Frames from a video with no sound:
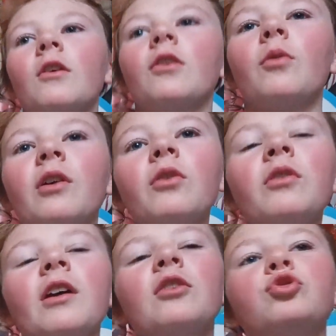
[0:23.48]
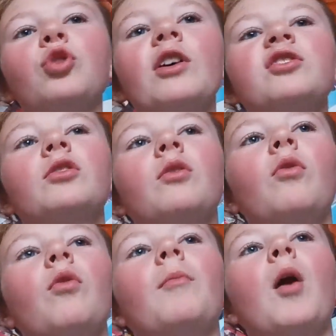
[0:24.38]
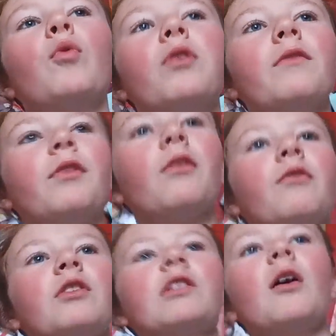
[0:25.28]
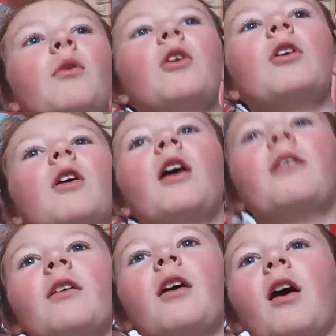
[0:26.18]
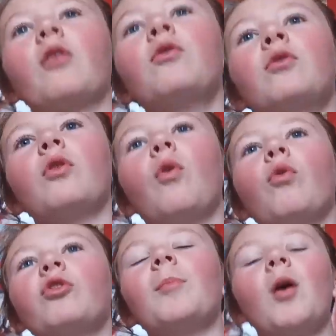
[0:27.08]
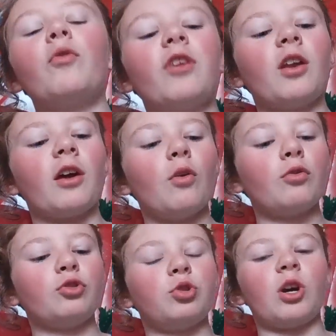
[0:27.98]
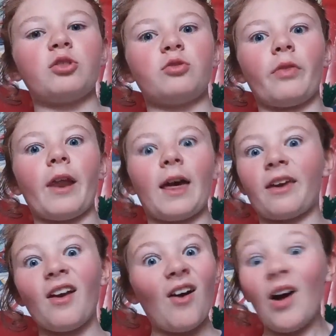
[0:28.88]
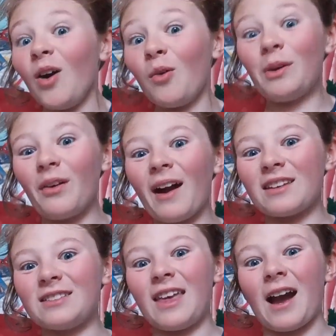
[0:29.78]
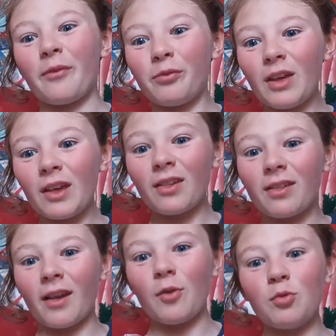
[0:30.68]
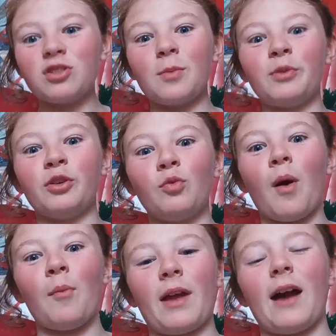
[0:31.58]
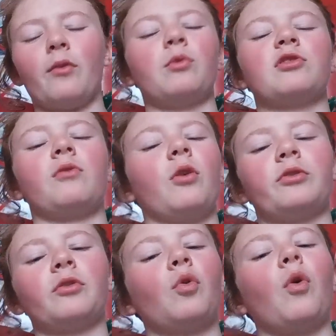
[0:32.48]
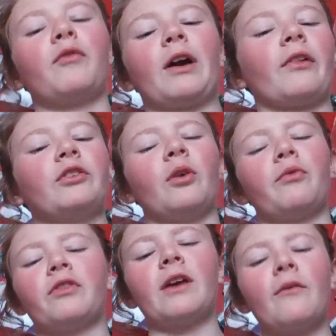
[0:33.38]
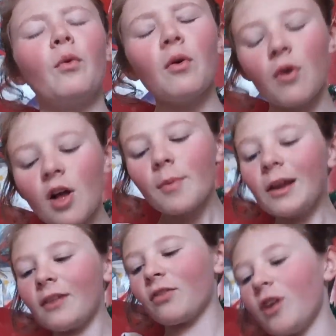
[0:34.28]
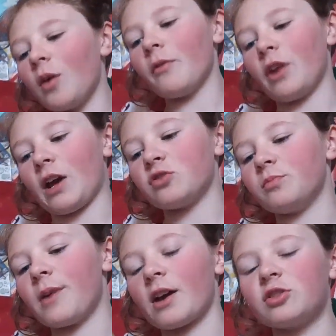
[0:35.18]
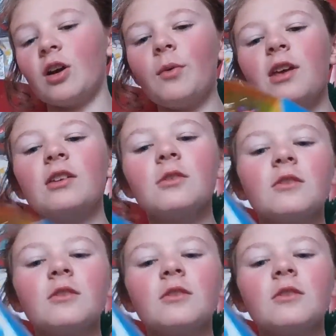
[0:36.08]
So I couldn't get Trasher or Multi for this video. I couldn't order Multi, and I ordered Trasher, and they're like, oh, we don't actually have this, so we'll ship it to you when we have it, which I quite frankly don't think they ever will. But let's start with an action pack, shall we?